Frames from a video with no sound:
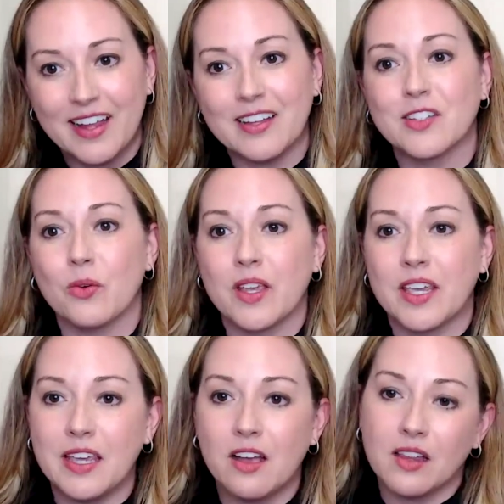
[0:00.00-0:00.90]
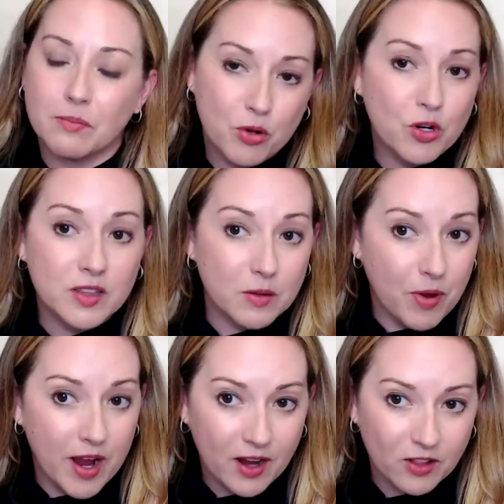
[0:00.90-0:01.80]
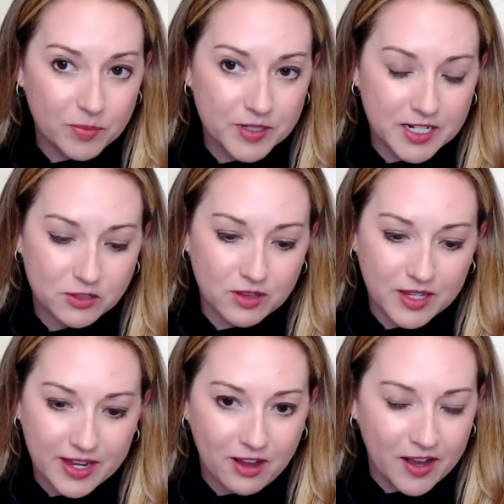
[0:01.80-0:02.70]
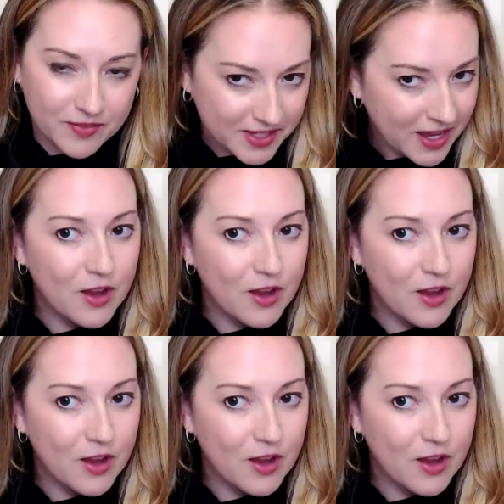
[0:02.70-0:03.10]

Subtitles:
And so he got put in the pile of potential layoffs.